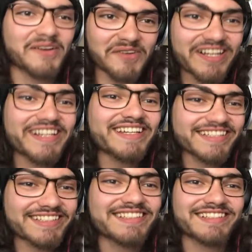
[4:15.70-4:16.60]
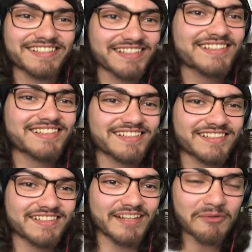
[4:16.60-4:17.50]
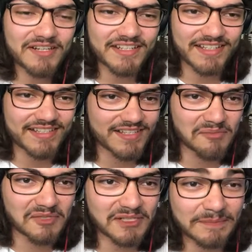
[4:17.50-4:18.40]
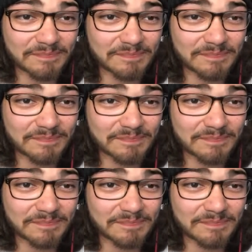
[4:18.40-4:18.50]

Okay, now we're getting somewhere.